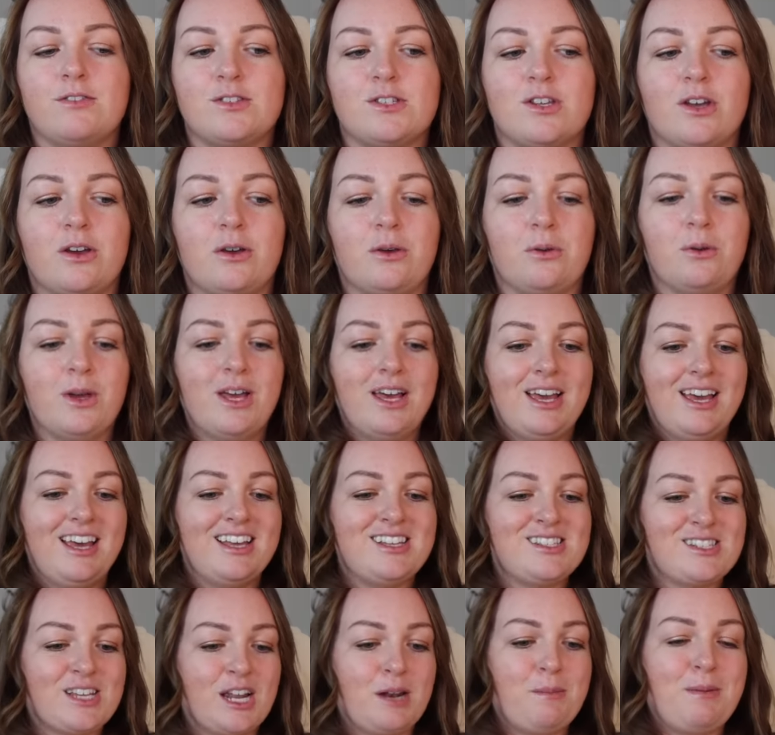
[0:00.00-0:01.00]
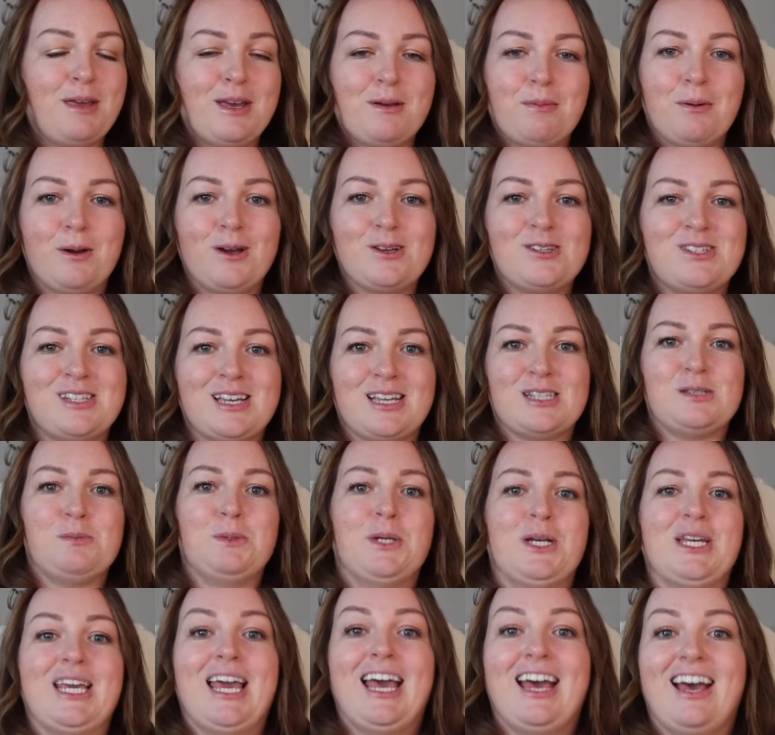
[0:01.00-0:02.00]
So it's going to be a process.
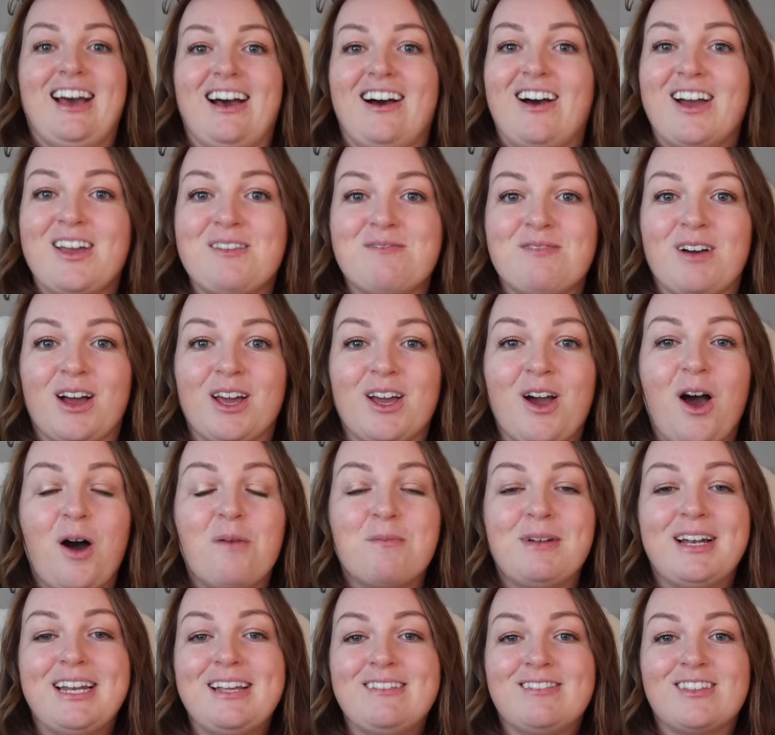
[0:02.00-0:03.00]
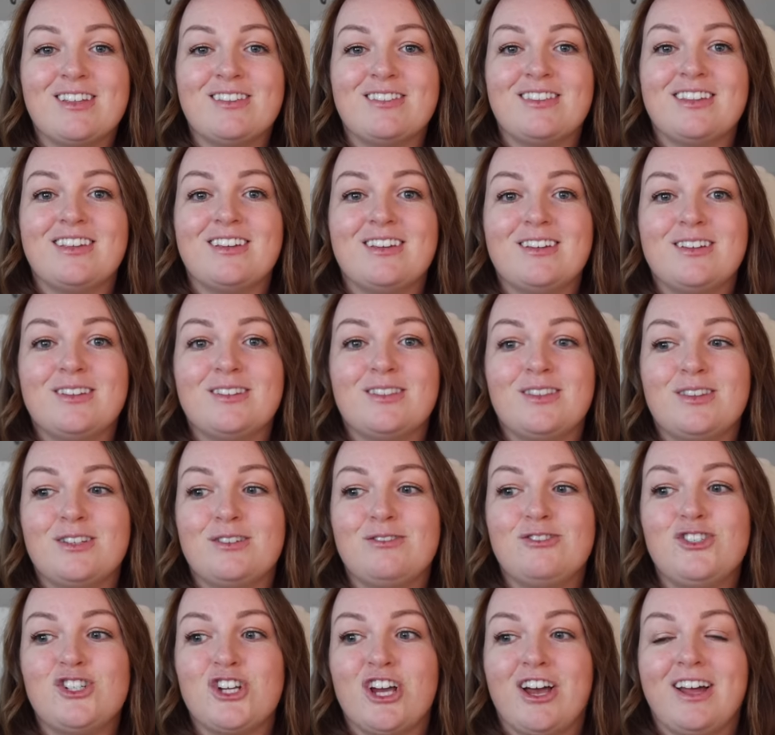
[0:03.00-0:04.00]
But yeah, I, I can't believe that the, the
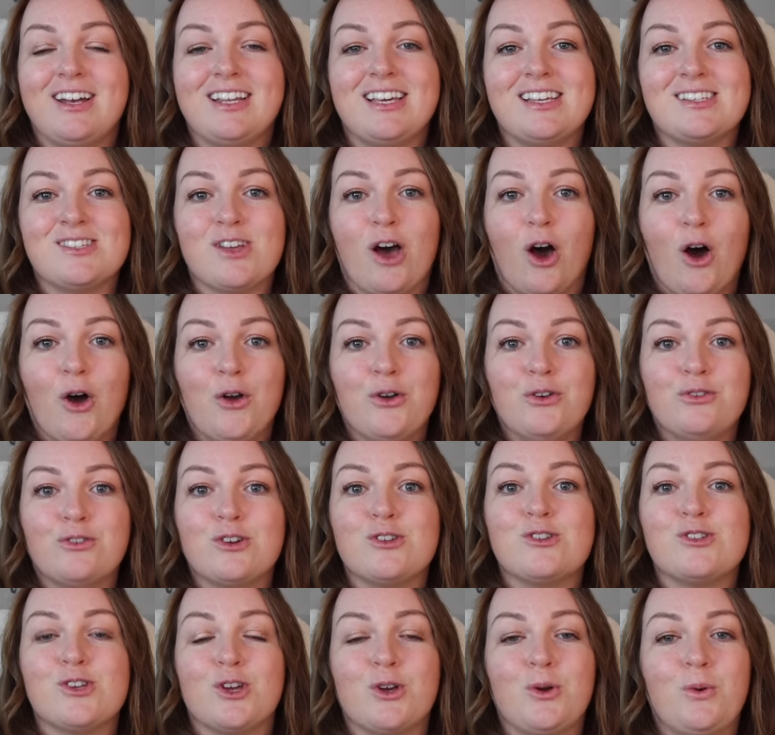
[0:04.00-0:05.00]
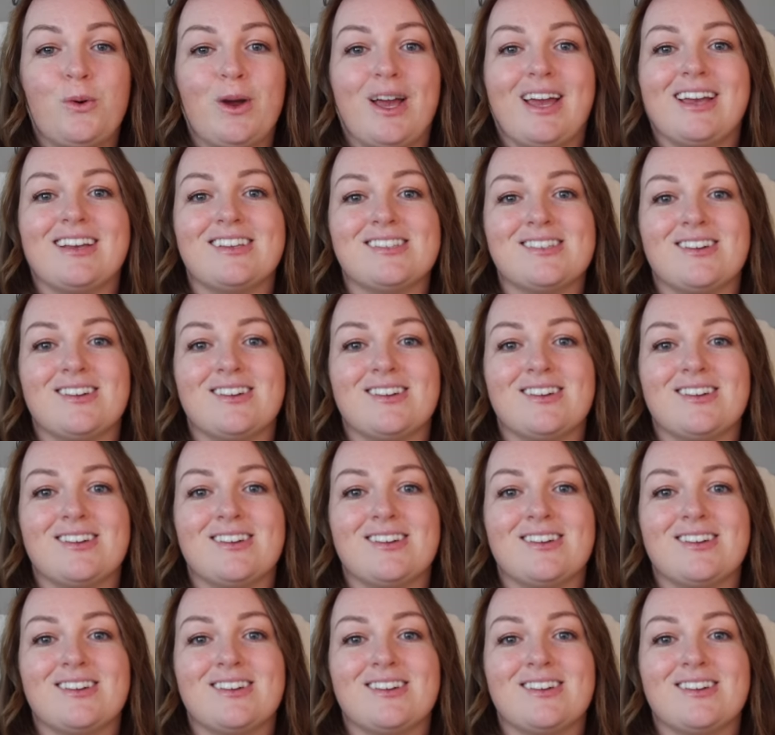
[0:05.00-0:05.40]
journey is over so quick.